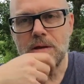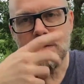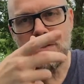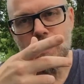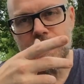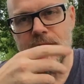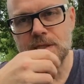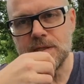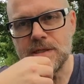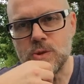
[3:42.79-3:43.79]
the
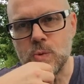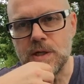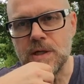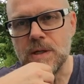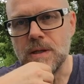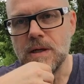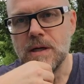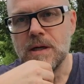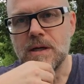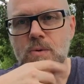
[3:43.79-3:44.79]
coincidence will
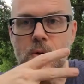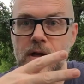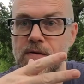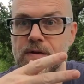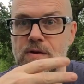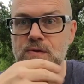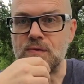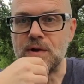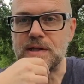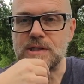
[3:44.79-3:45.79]
one of those
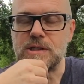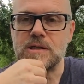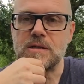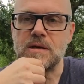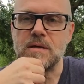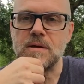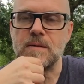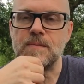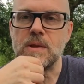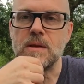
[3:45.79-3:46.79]
friends
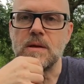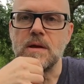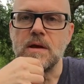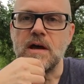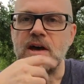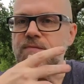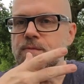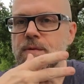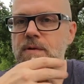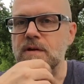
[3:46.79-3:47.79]
I've
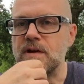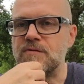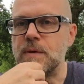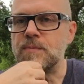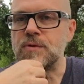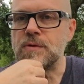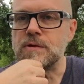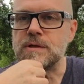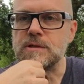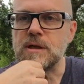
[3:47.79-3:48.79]
I've been
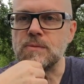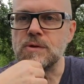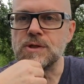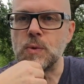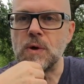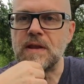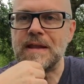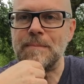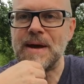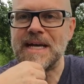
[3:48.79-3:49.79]
producing some music with in
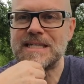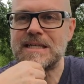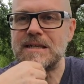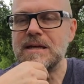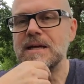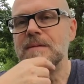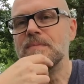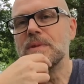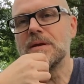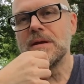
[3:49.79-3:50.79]
the past
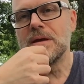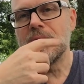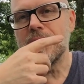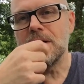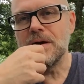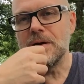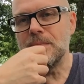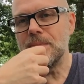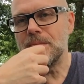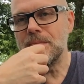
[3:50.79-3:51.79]
um,